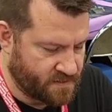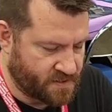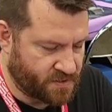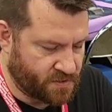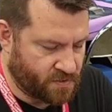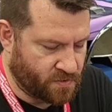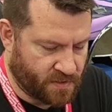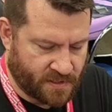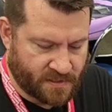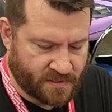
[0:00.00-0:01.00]

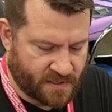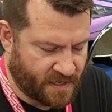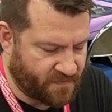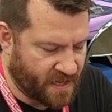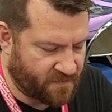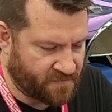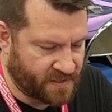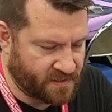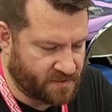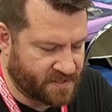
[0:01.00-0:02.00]
to have that
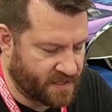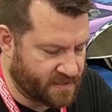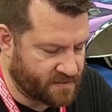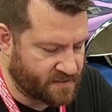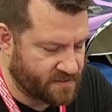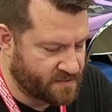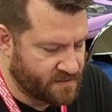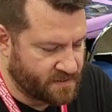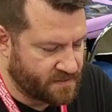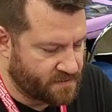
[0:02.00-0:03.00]
Fleet Lieutenant
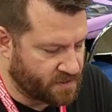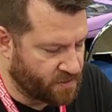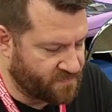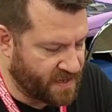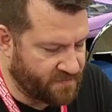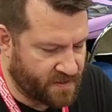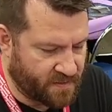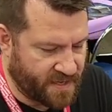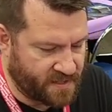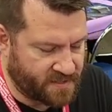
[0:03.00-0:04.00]
throw 5 into the
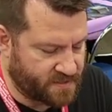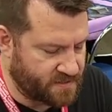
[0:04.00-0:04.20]
base.